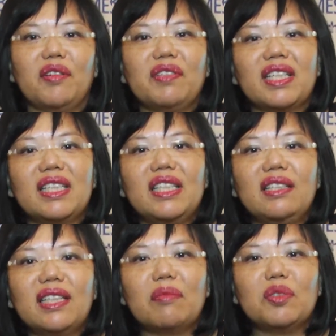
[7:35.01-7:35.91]
you have taken
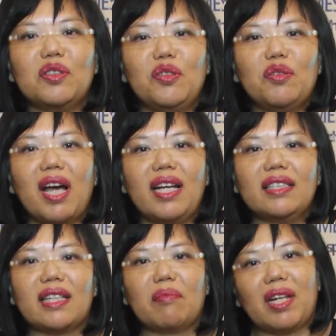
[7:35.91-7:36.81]
income to new
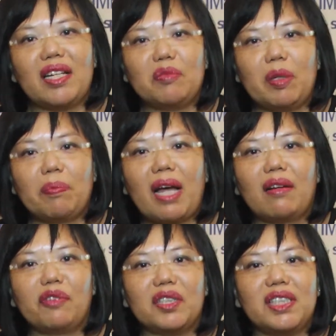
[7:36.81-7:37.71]
heights. I'm glad to be
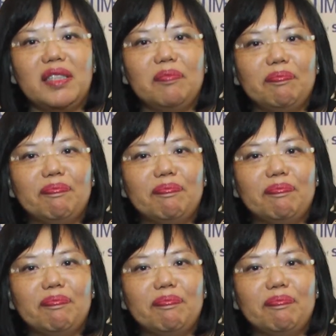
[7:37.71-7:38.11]
part of your team.